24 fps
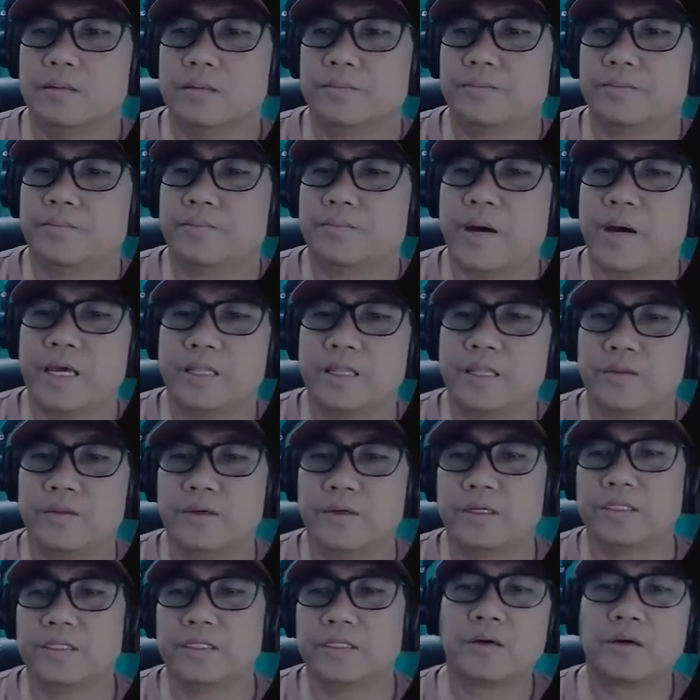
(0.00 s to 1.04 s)

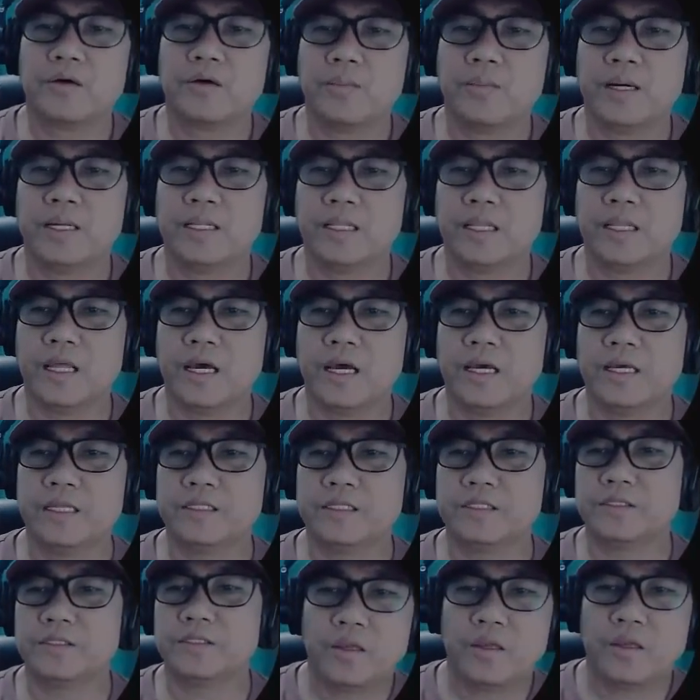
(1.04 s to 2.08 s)
Python command line.
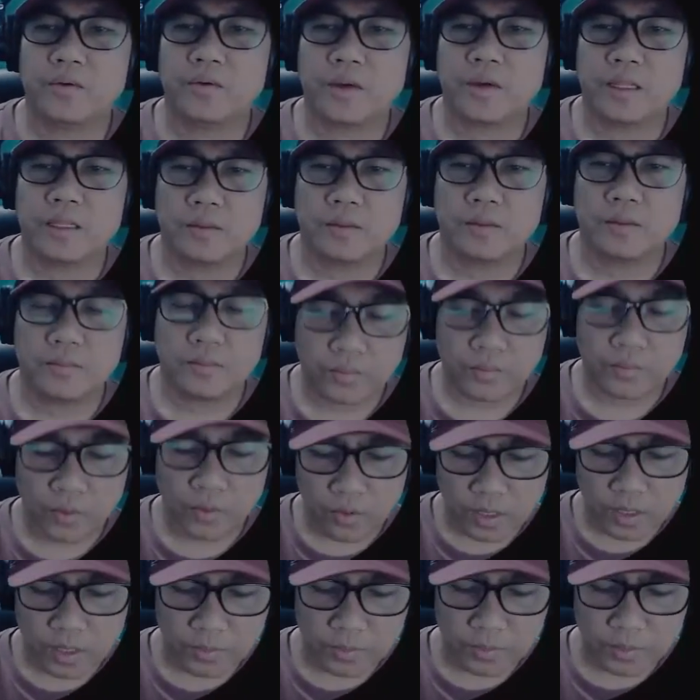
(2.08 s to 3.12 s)
So you can
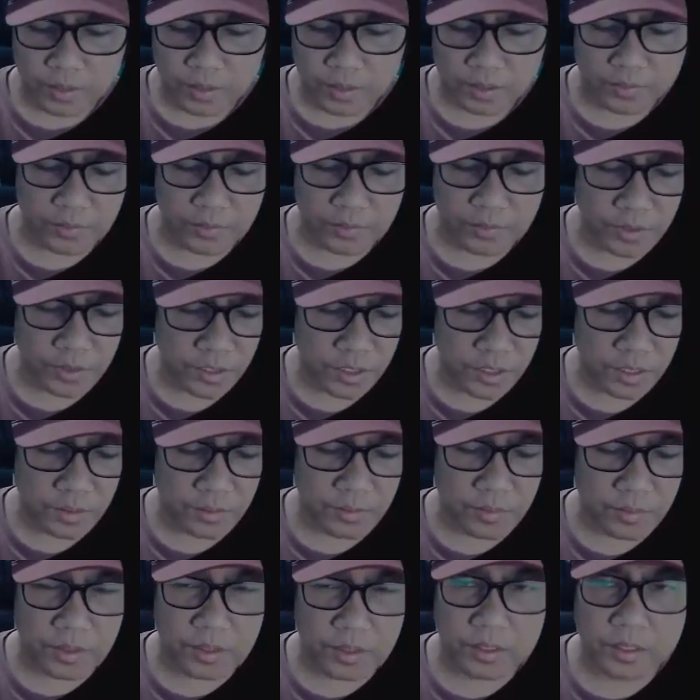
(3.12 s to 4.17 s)
program here, for
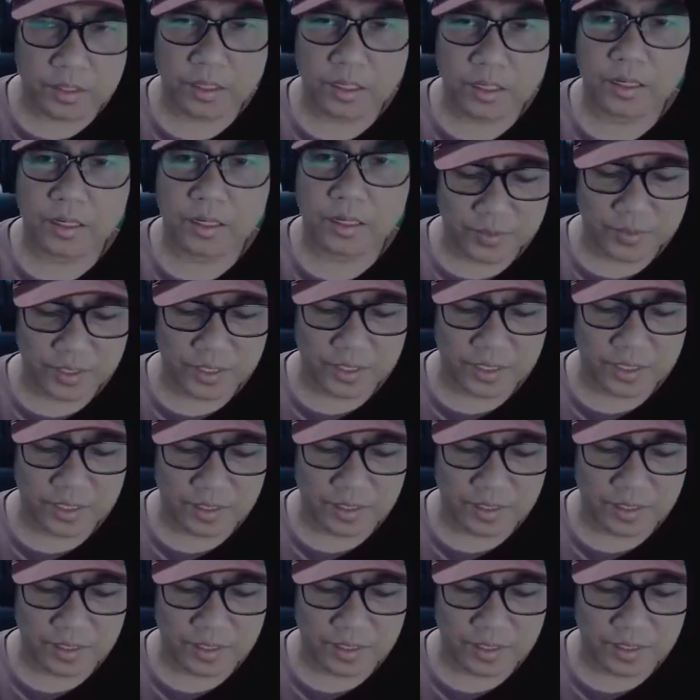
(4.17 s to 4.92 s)
example, print